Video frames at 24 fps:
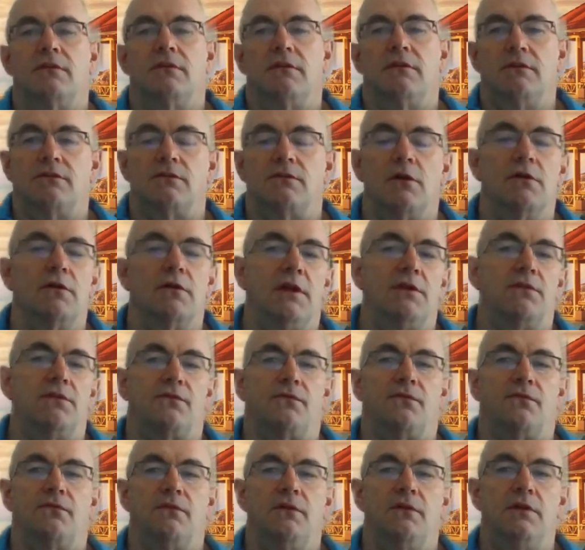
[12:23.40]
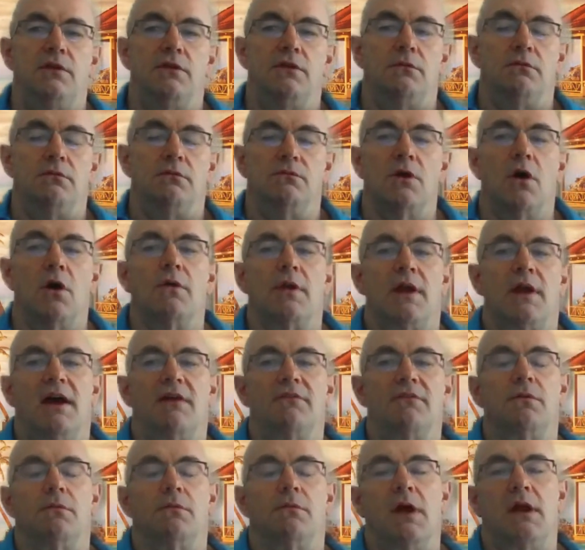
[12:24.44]
So if you don't
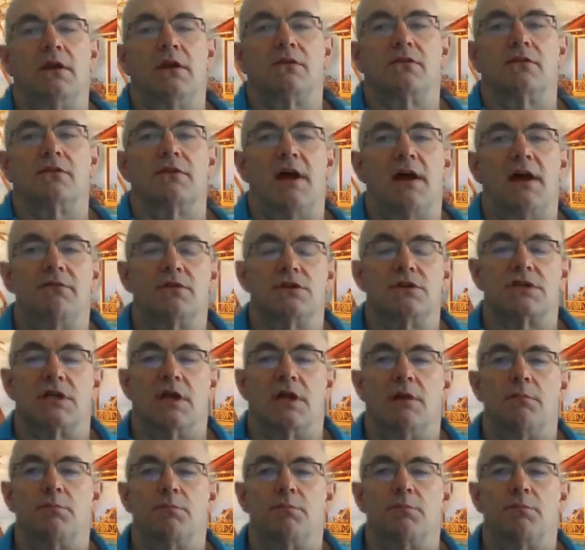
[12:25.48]
have the right of survivorship